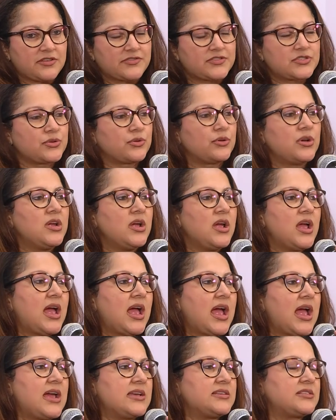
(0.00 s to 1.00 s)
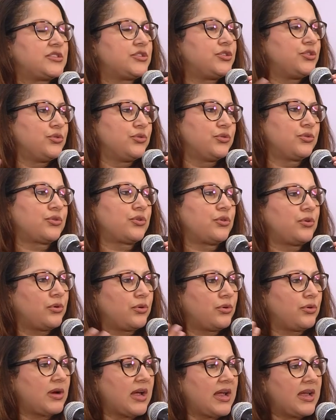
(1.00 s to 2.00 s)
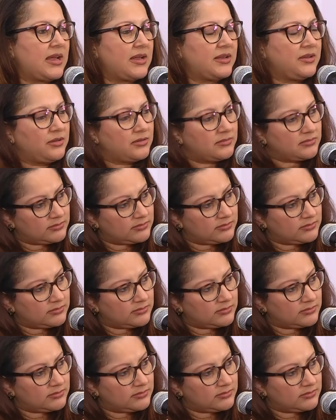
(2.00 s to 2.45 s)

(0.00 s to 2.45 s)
So as you grow and